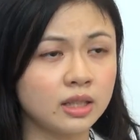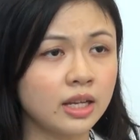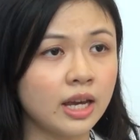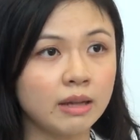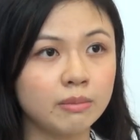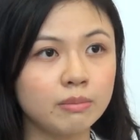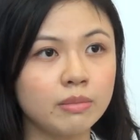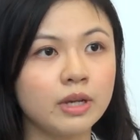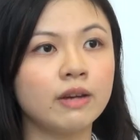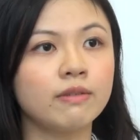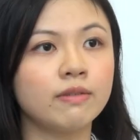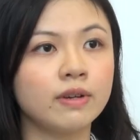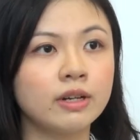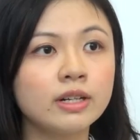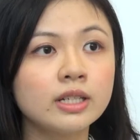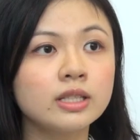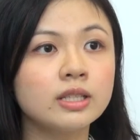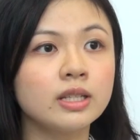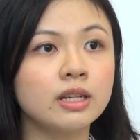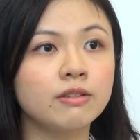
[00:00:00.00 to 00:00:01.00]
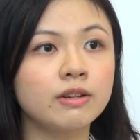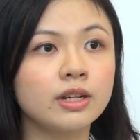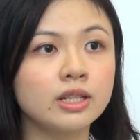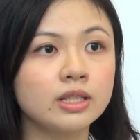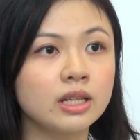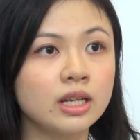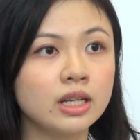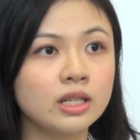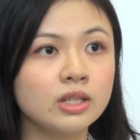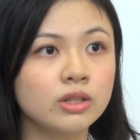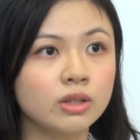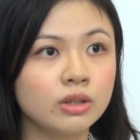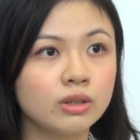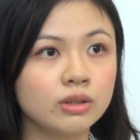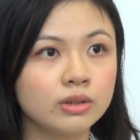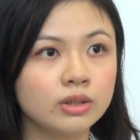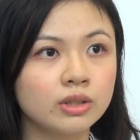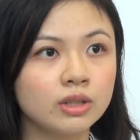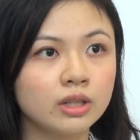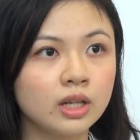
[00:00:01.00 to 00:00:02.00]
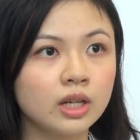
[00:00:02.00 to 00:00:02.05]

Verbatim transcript: can be a very serious issue.